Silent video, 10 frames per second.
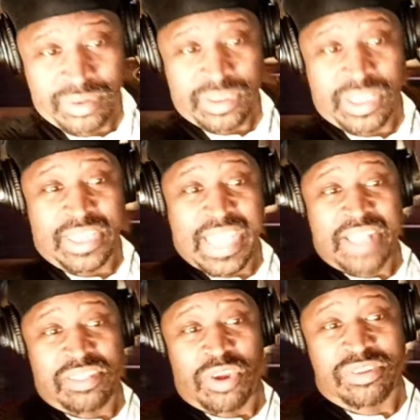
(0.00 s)
Yeah, he
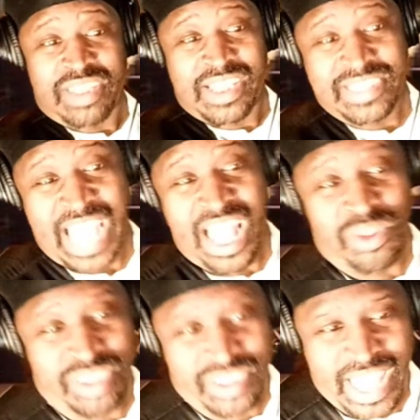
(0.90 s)
had
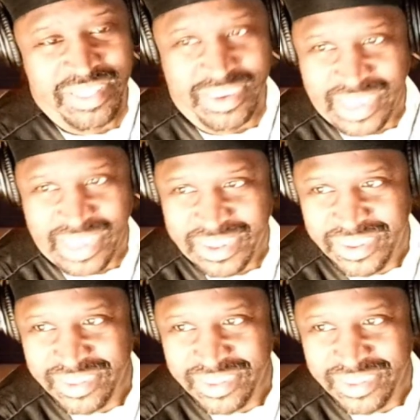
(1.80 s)
13,000 yesterday.